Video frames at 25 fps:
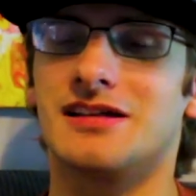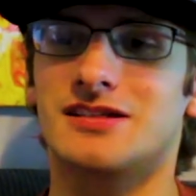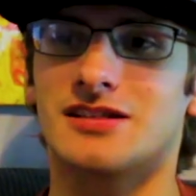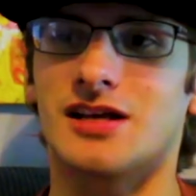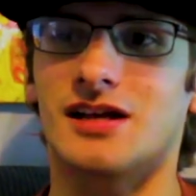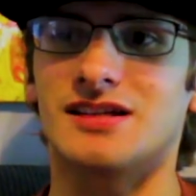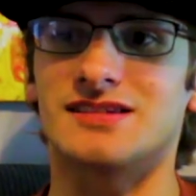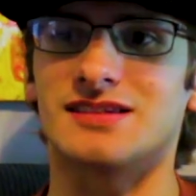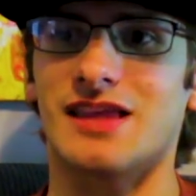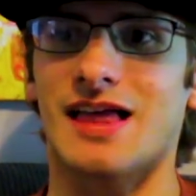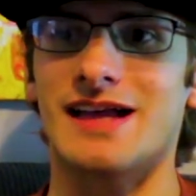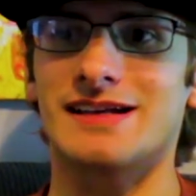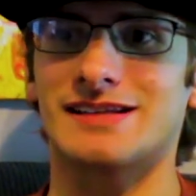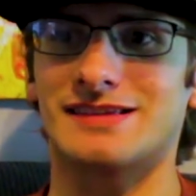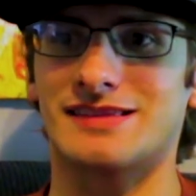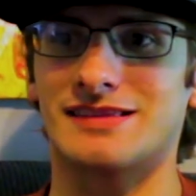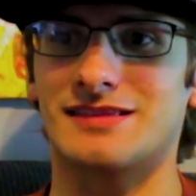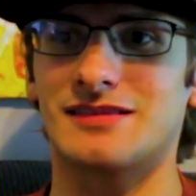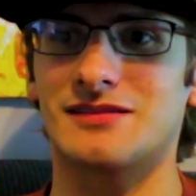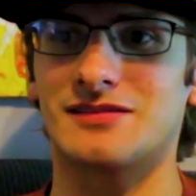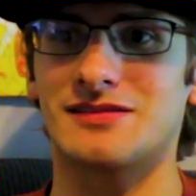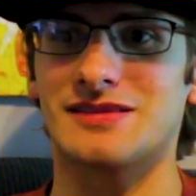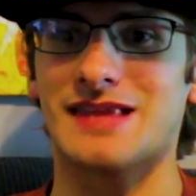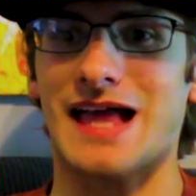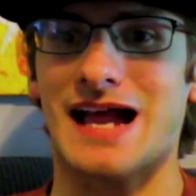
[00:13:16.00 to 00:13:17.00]
Because, like,
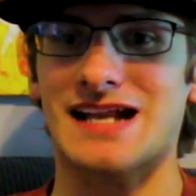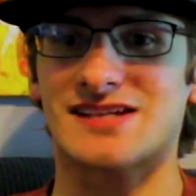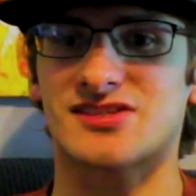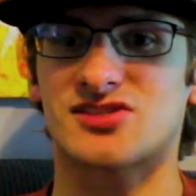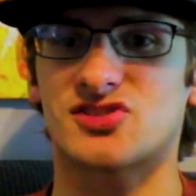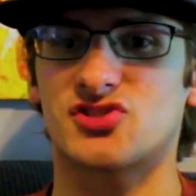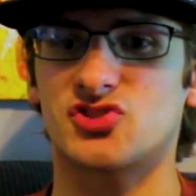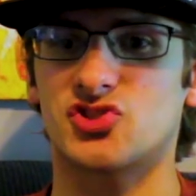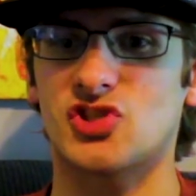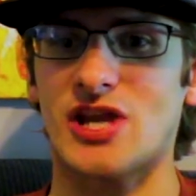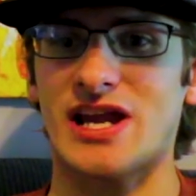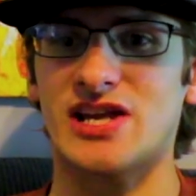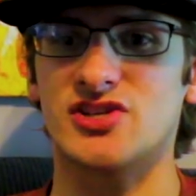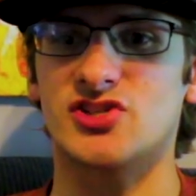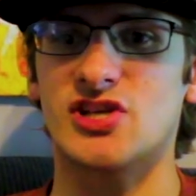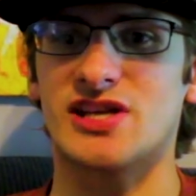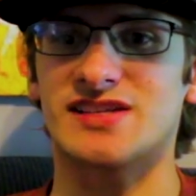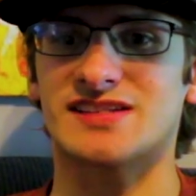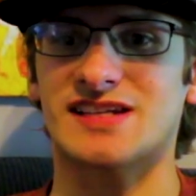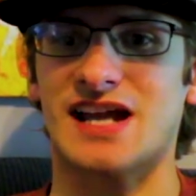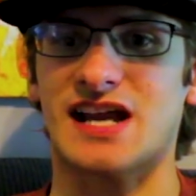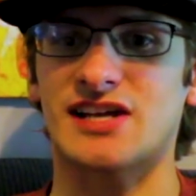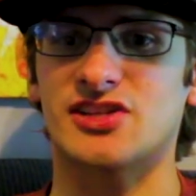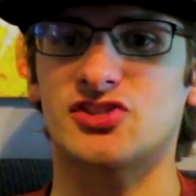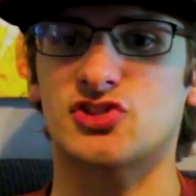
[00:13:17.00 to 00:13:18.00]
that's
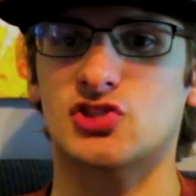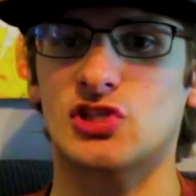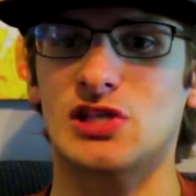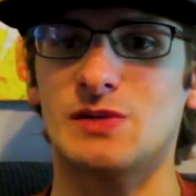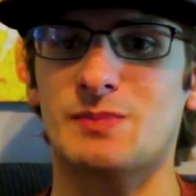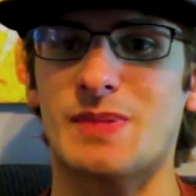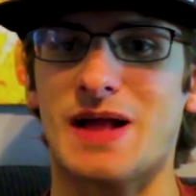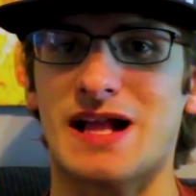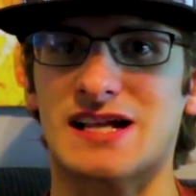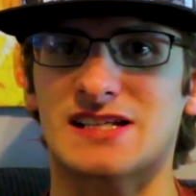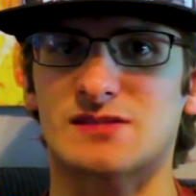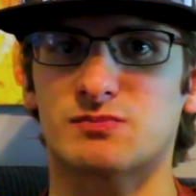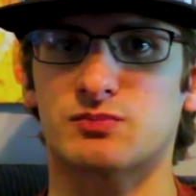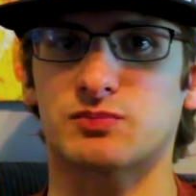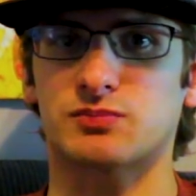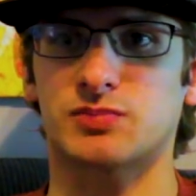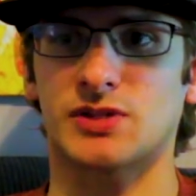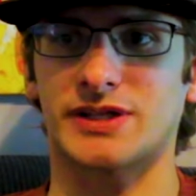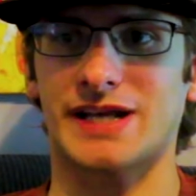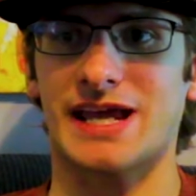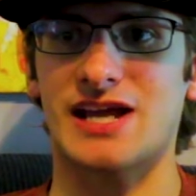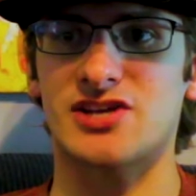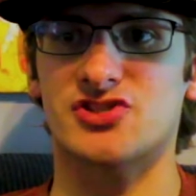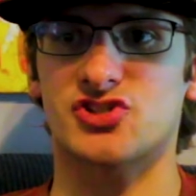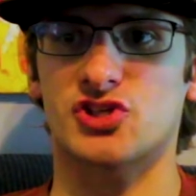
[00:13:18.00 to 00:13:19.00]
JJ's kind of cheap
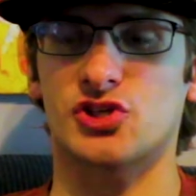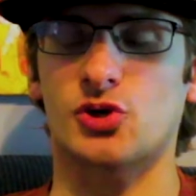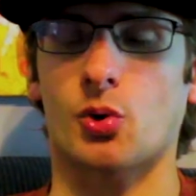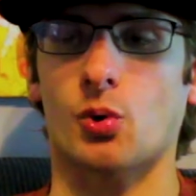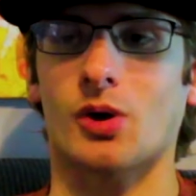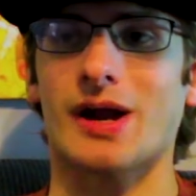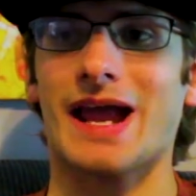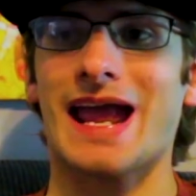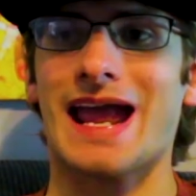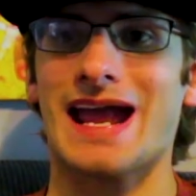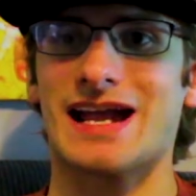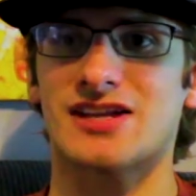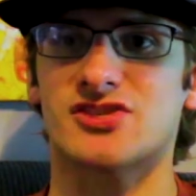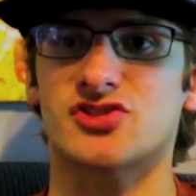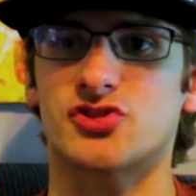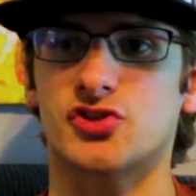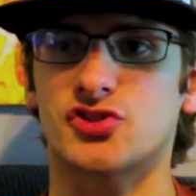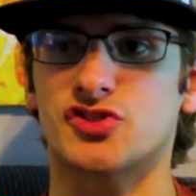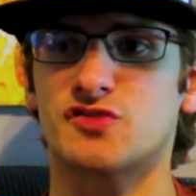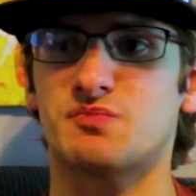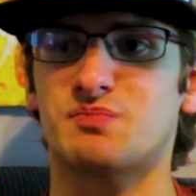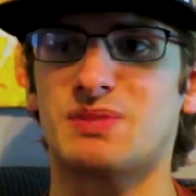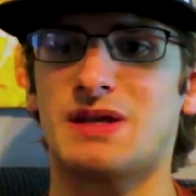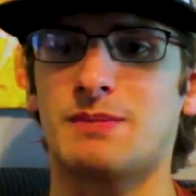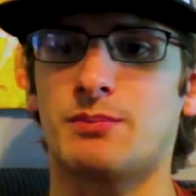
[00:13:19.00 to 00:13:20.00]
explanation or answer
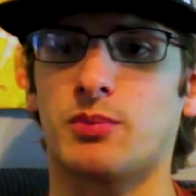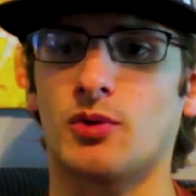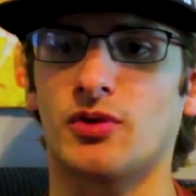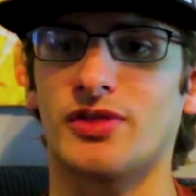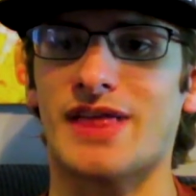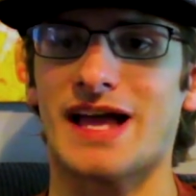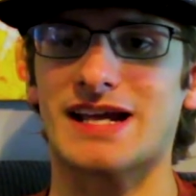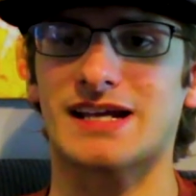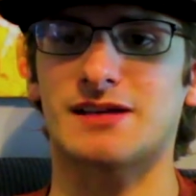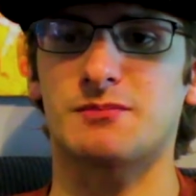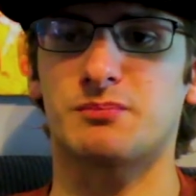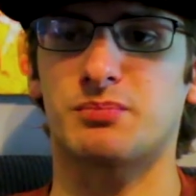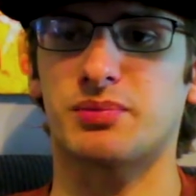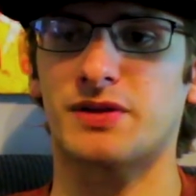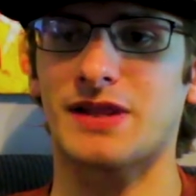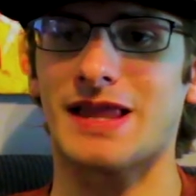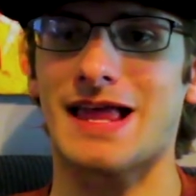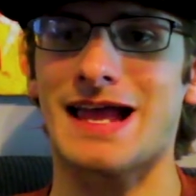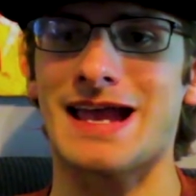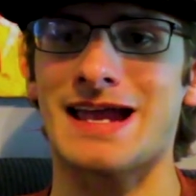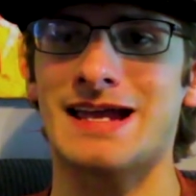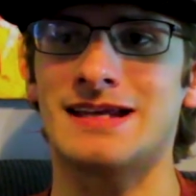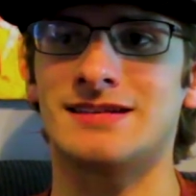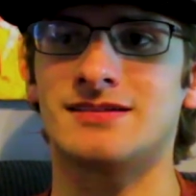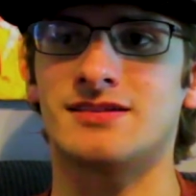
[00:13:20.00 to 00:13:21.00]
to people that
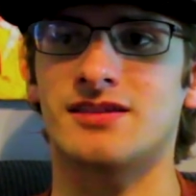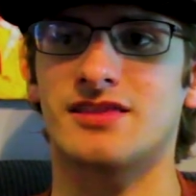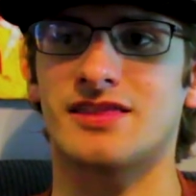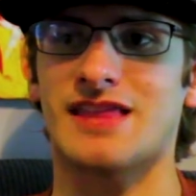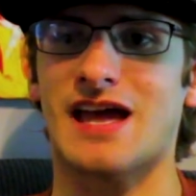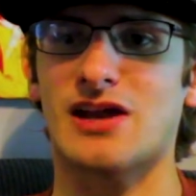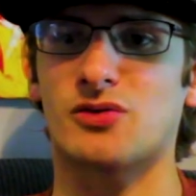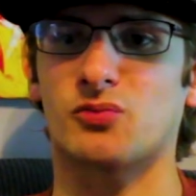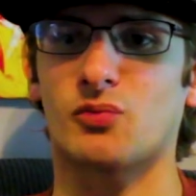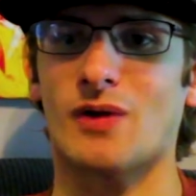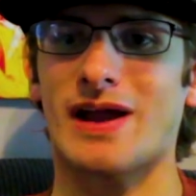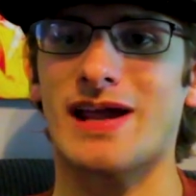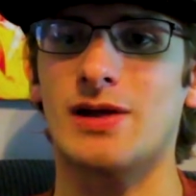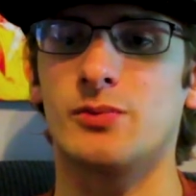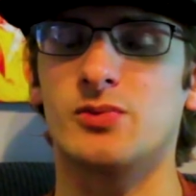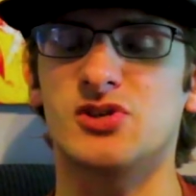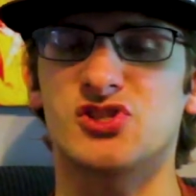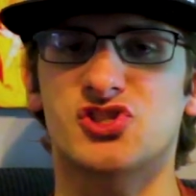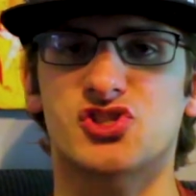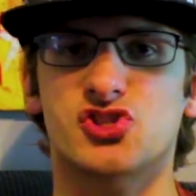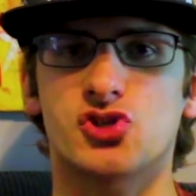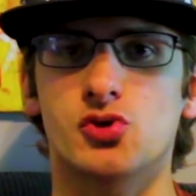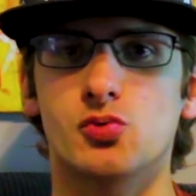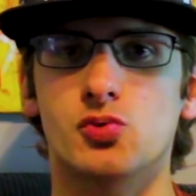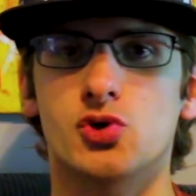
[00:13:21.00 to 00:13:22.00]
complained that Rey
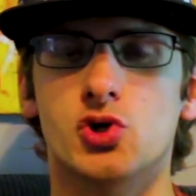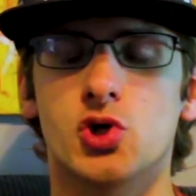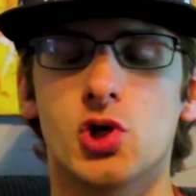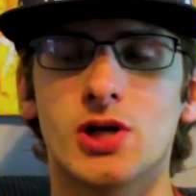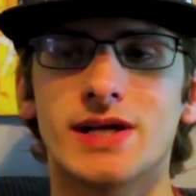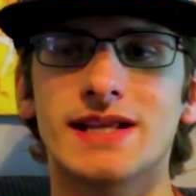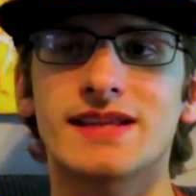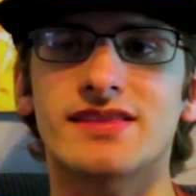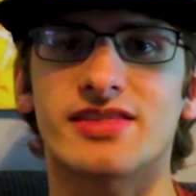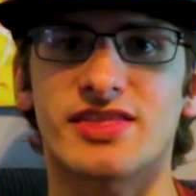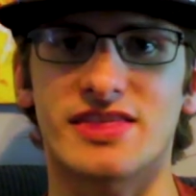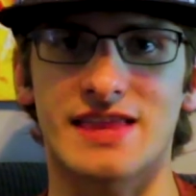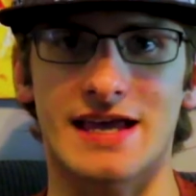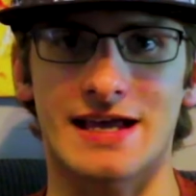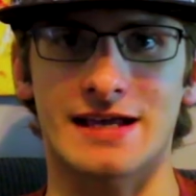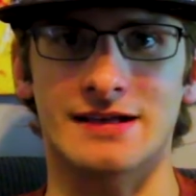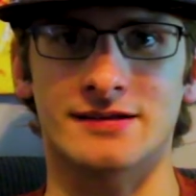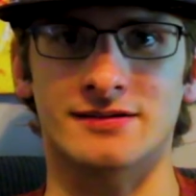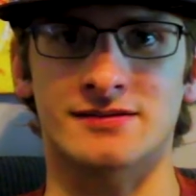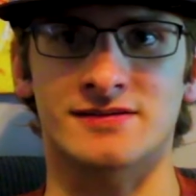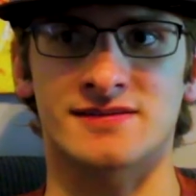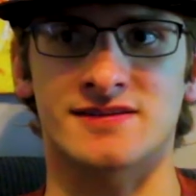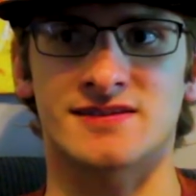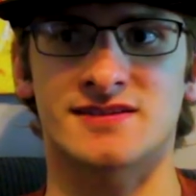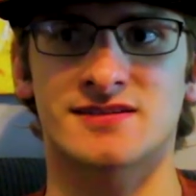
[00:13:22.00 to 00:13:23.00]
was too good at
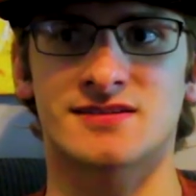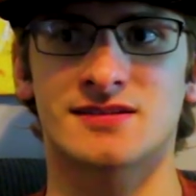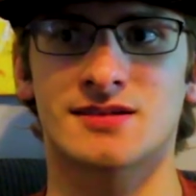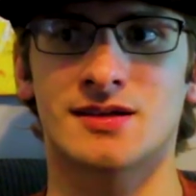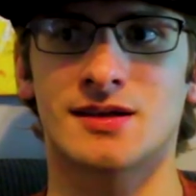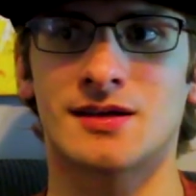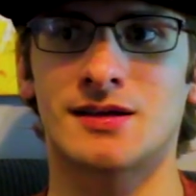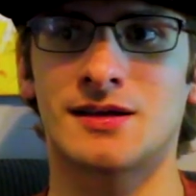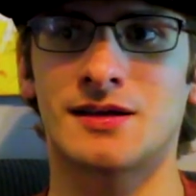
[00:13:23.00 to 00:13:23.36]
things.